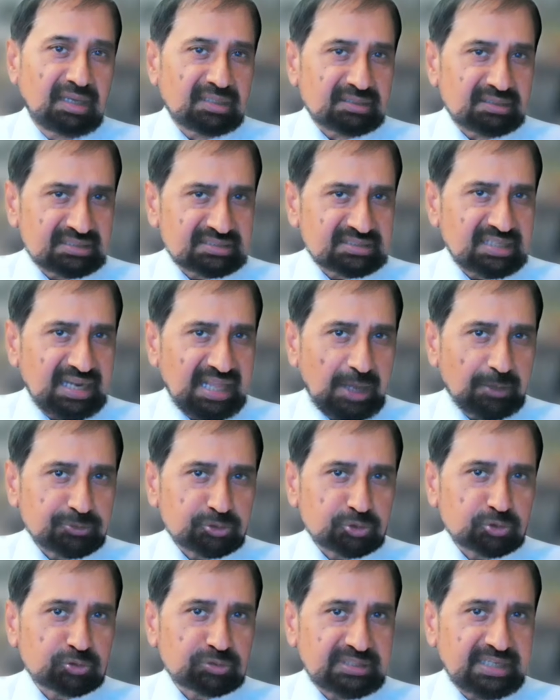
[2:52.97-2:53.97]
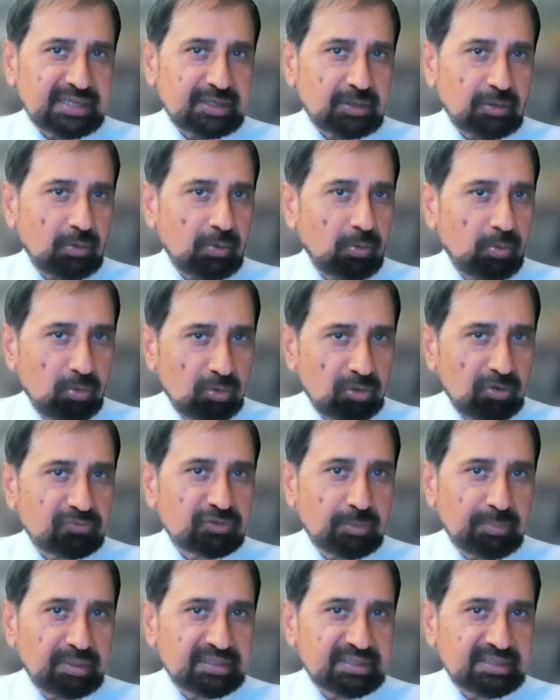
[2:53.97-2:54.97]
This allows you to take all of
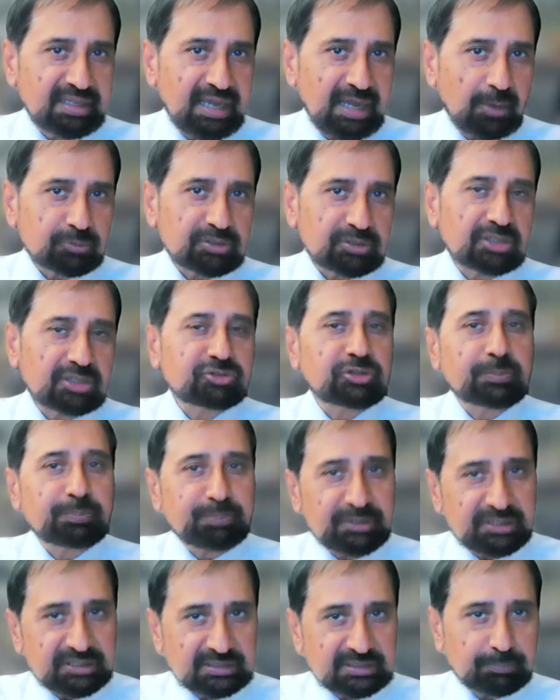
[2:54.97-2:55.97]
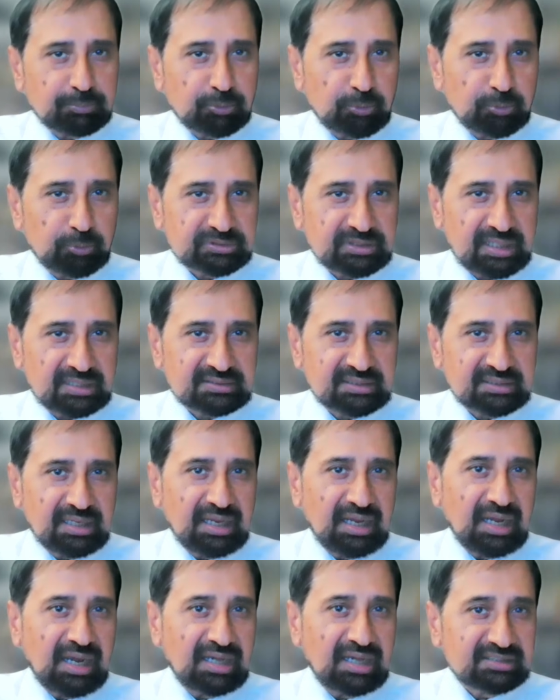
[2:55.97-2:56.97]
your money out and repeat the process,
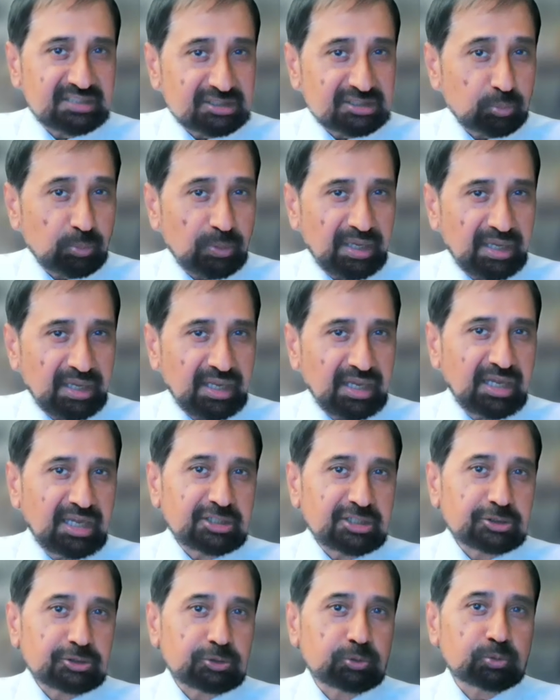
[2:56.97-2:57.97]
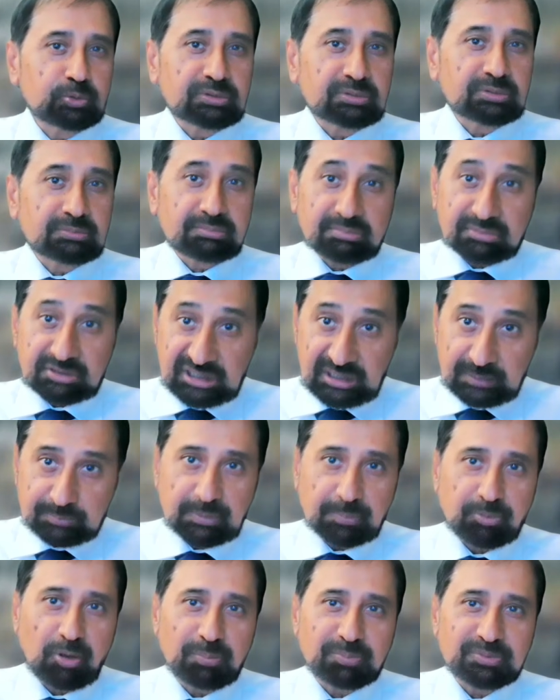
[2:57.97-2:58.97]
and this way you keep the
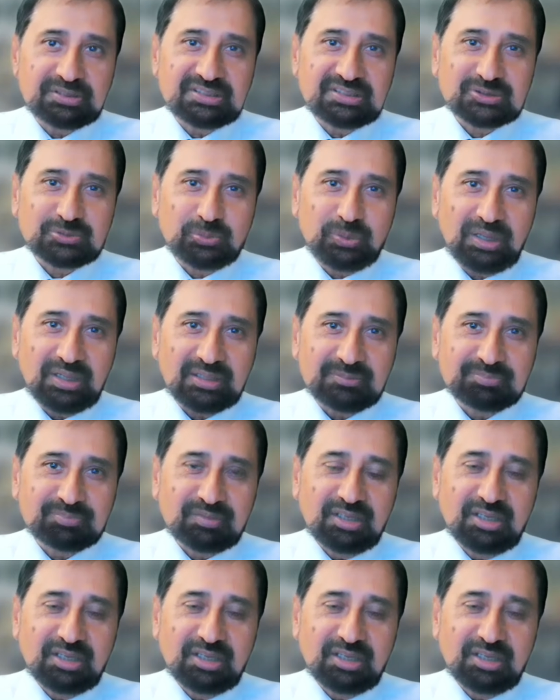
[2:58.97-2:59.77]
property as well.